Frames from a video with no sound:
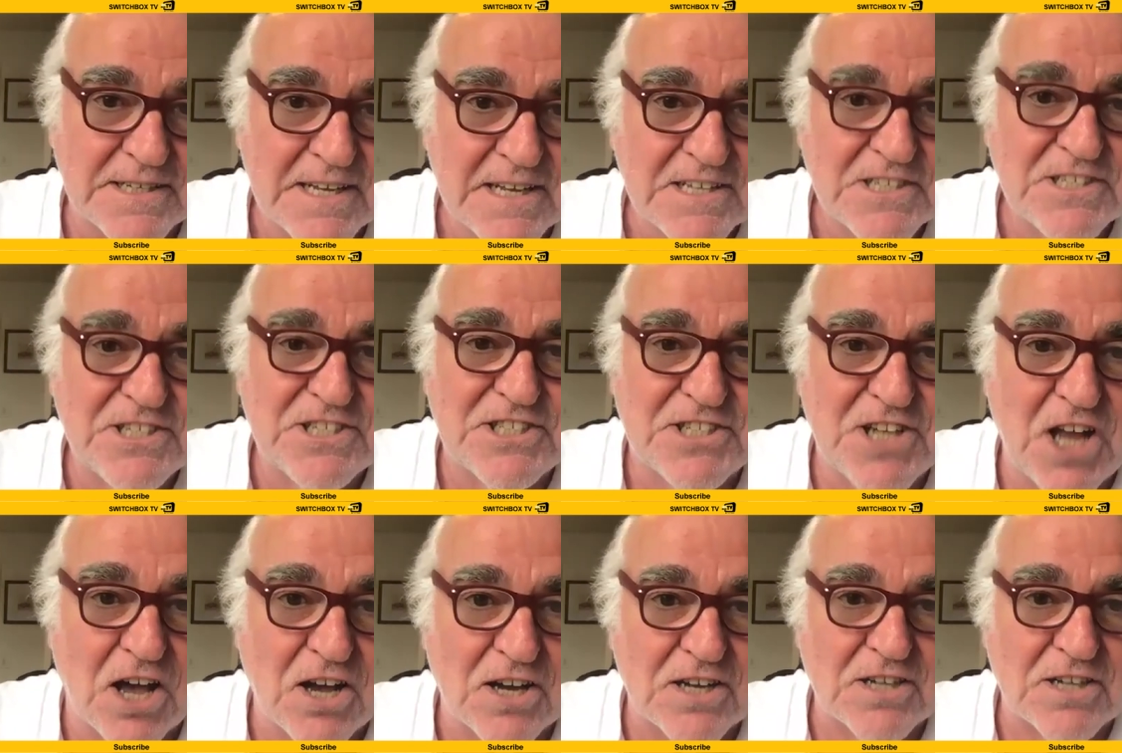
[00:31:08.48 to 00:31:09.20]

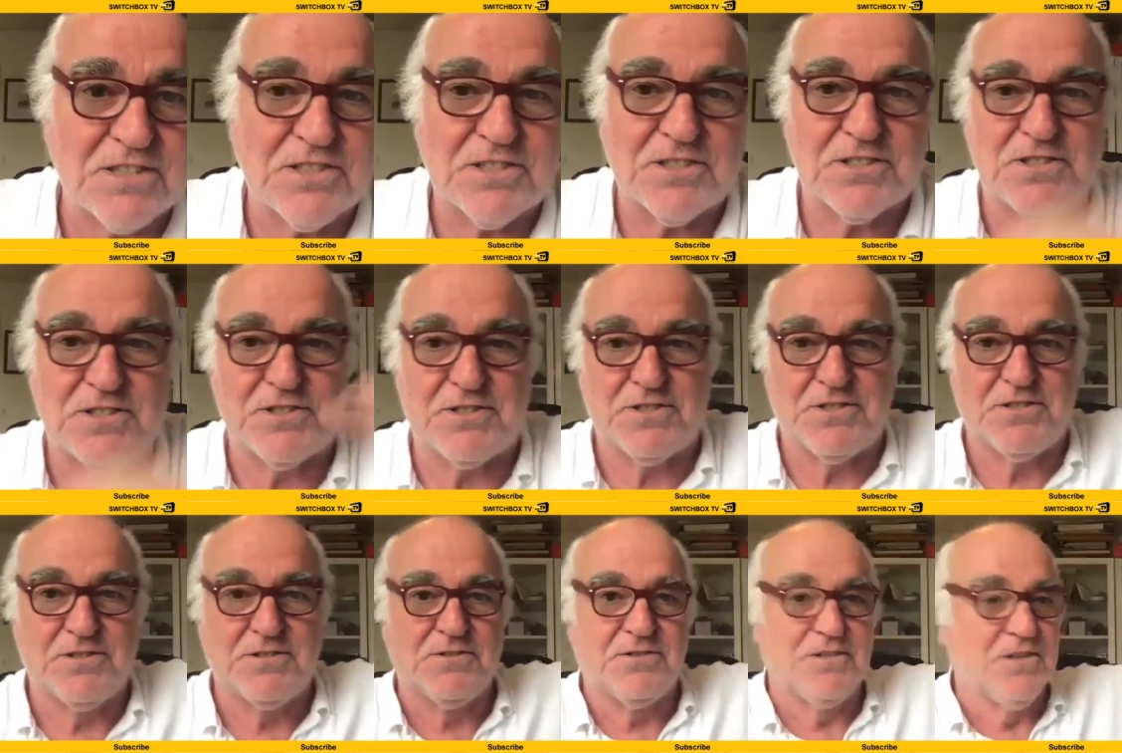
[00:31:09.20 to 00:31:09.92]
stuck
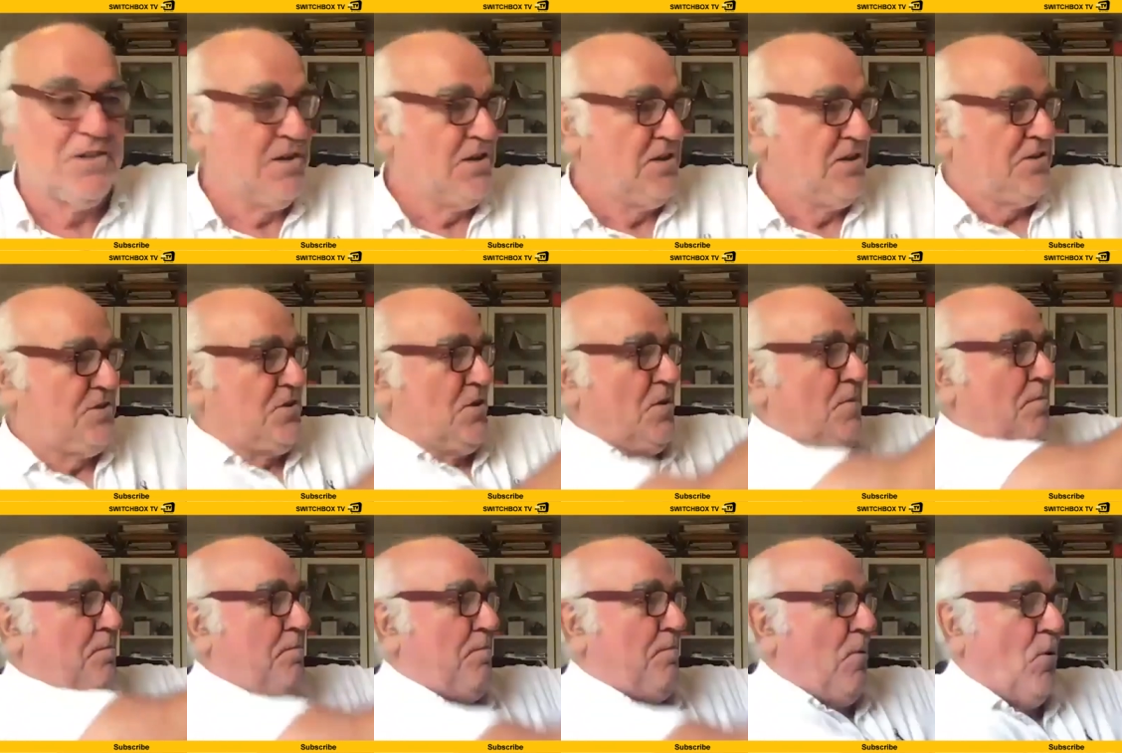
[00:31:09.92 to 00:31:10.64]
to a
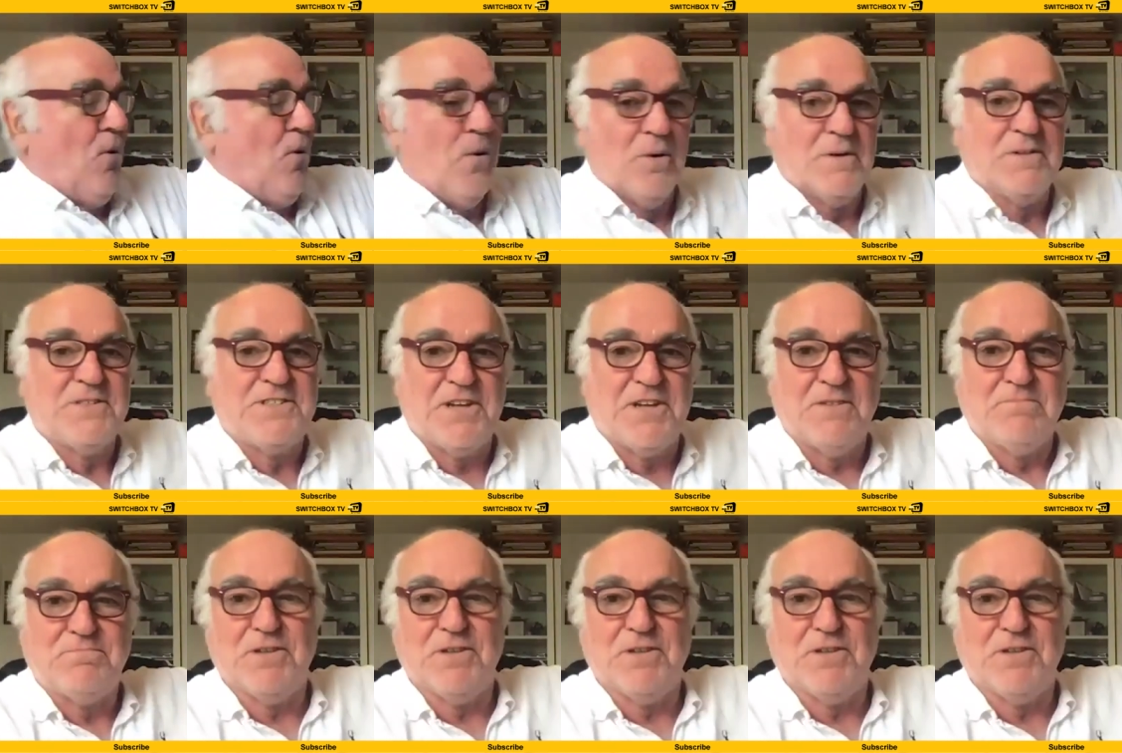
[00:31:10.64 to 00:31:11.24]
board, so